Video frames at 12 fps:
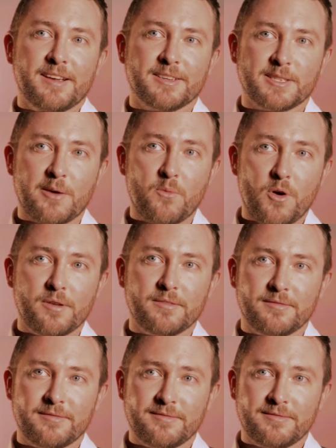because I want
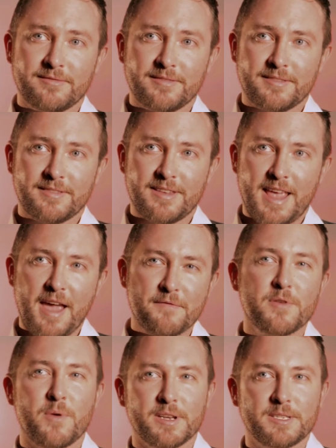
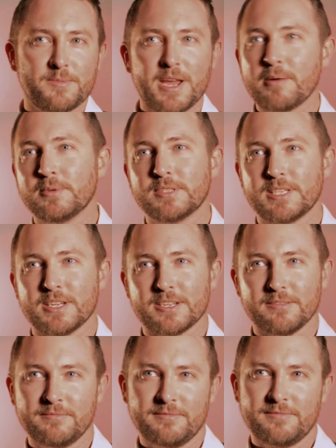everyone to be able
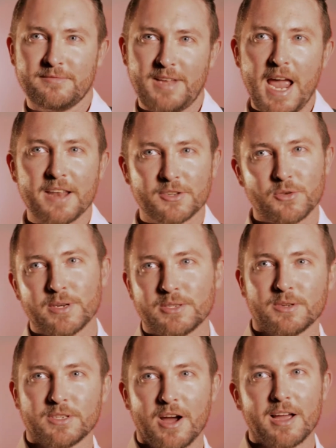to enter
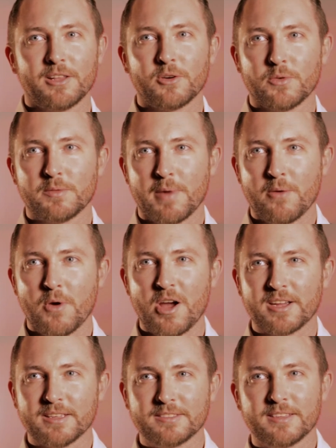into a dialogue with my
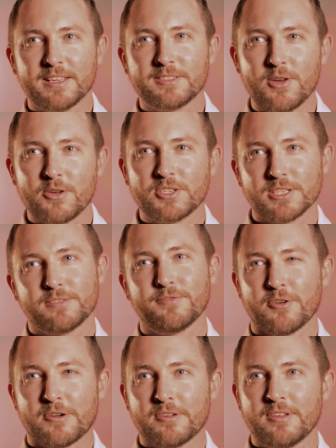work. It's not
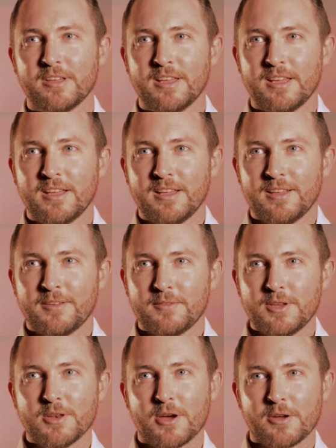just for,
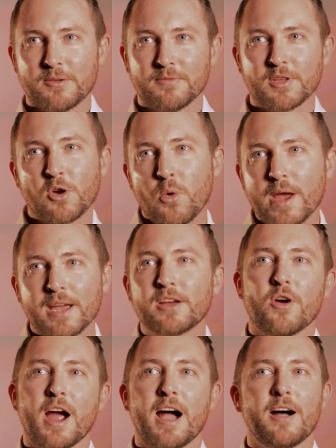you know, the queer
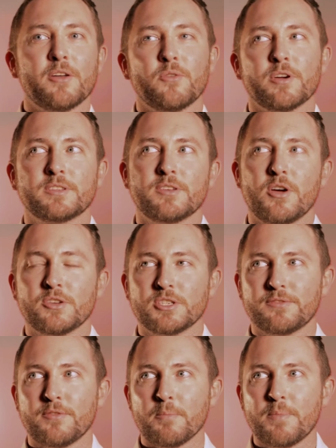crowd, or it's not
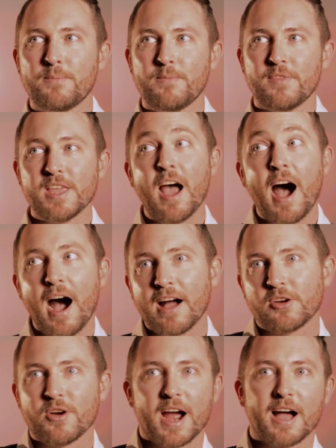just for the
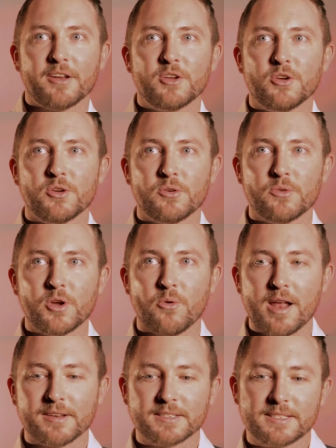art crowd
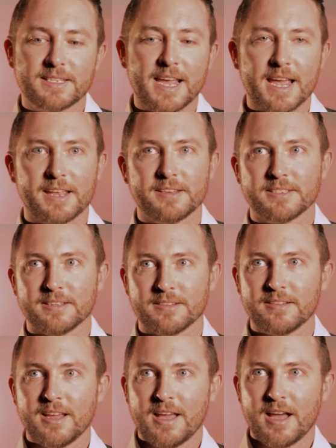who understand
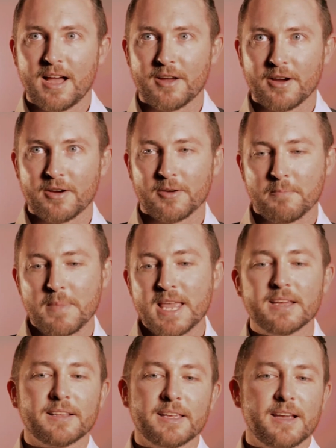and are
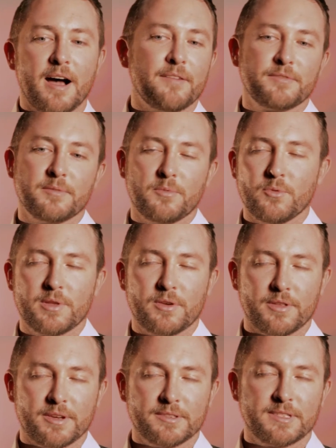immediately comfortable with
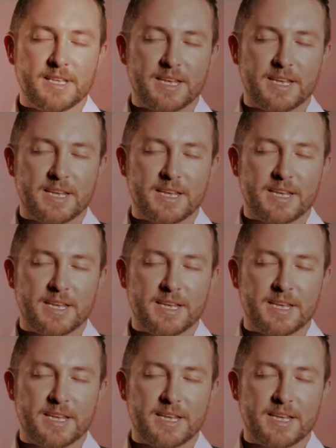all those